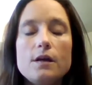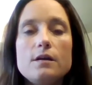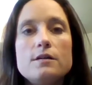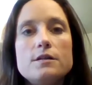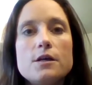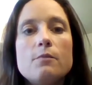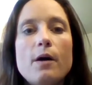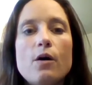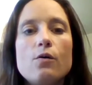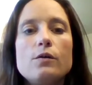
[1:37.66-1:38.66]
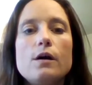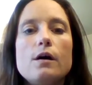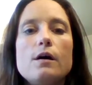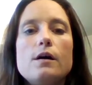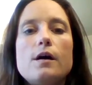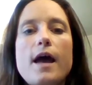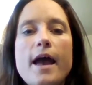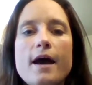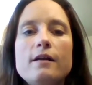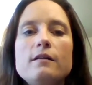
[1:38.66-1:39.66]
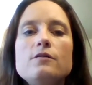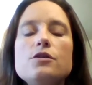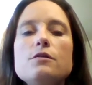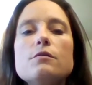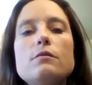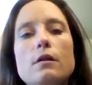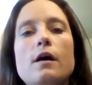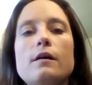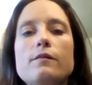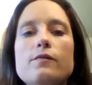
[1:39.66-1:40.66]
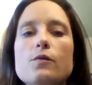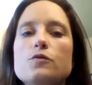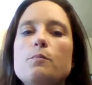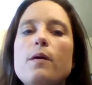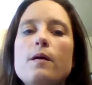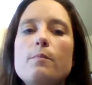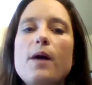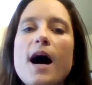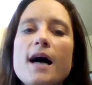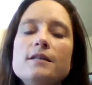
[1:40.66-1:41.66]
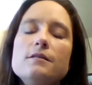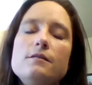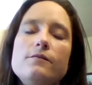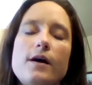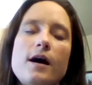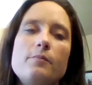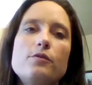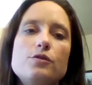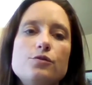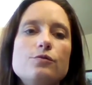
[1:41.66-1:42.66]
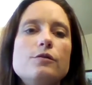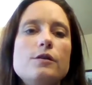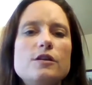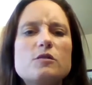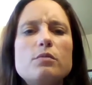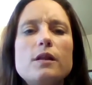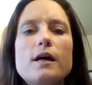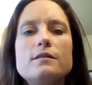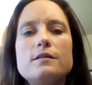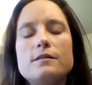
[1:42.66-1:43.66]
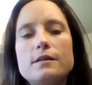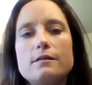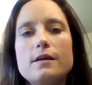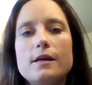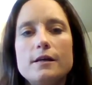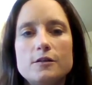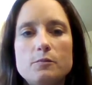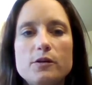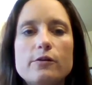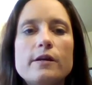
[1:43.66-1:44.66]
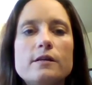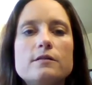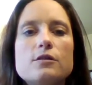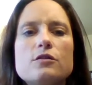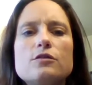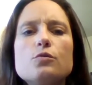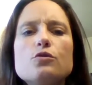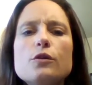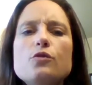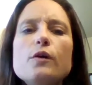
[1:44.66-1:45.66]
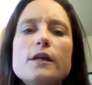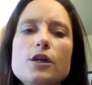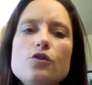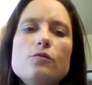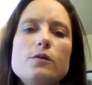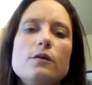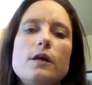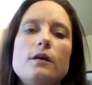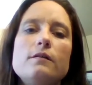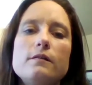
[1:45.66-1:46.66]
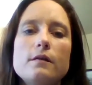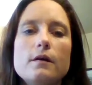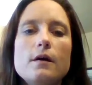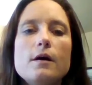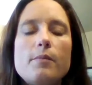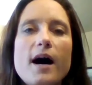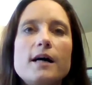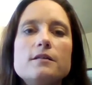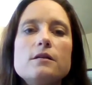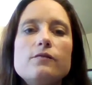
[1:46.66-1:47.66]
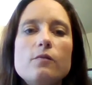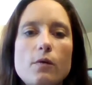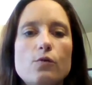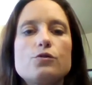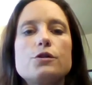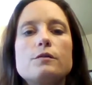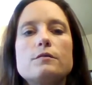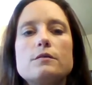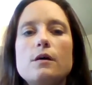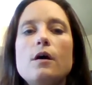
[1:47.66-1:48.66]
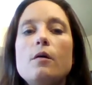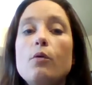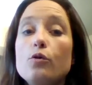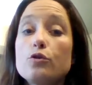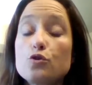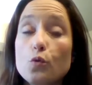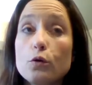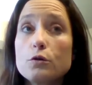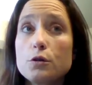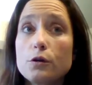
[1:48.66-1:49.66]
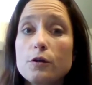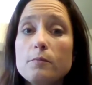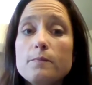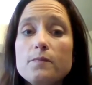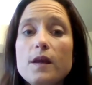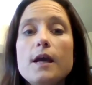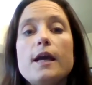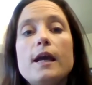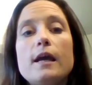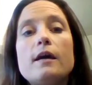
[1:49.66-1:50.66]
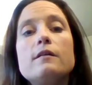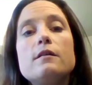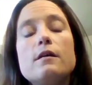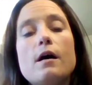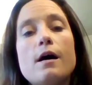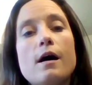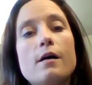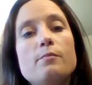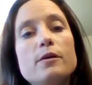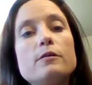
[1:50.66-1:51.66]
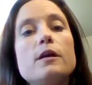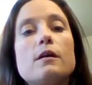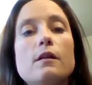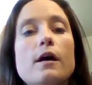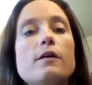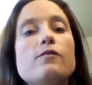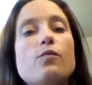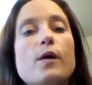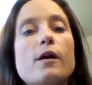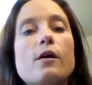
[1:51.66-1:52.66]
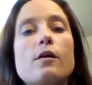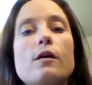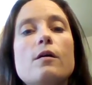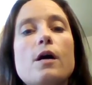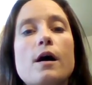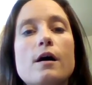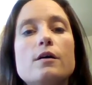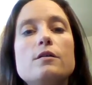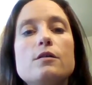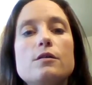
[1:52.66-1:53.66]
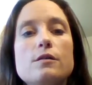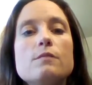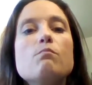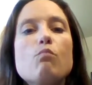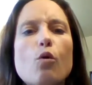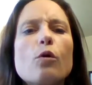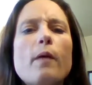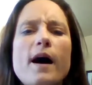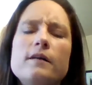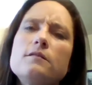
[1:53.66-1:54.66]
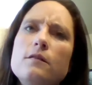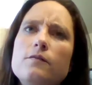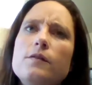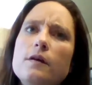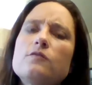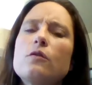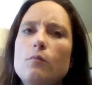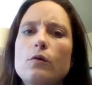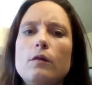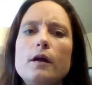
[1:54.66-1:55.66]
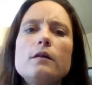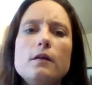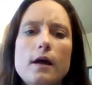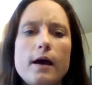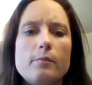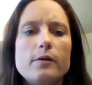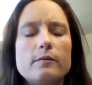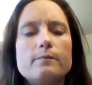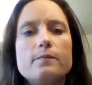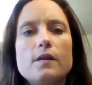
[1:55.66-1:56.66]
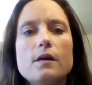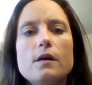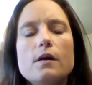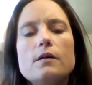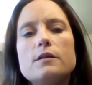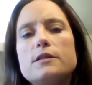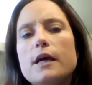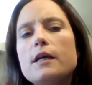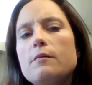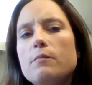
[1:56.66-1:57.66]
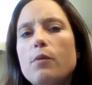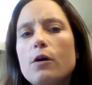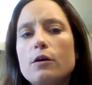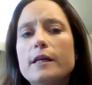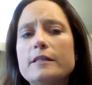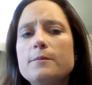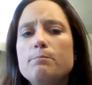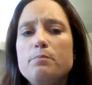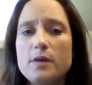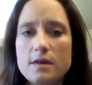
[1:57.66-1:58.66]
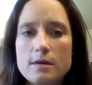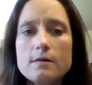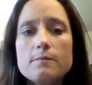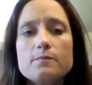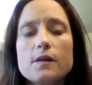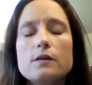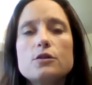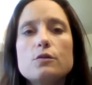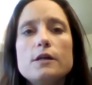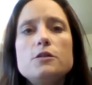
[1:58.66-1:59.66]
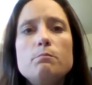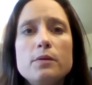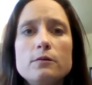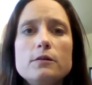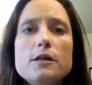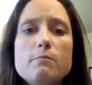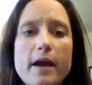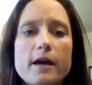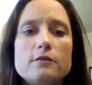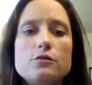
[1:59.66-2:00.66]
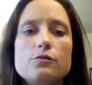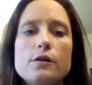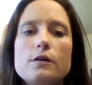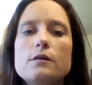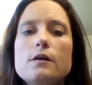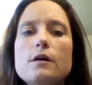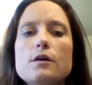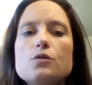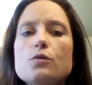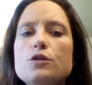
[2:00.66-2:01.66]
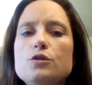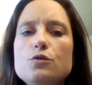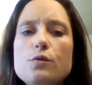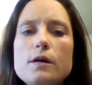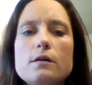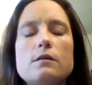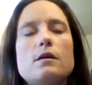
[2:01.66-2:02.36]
is about adding to your life those positive opportunities, pleasant experiences. So it's trying to accumulate positive emotions, both short-term and building a life where more positive things are more likely to happen. The second part is B. So that's building mastery. So it's doing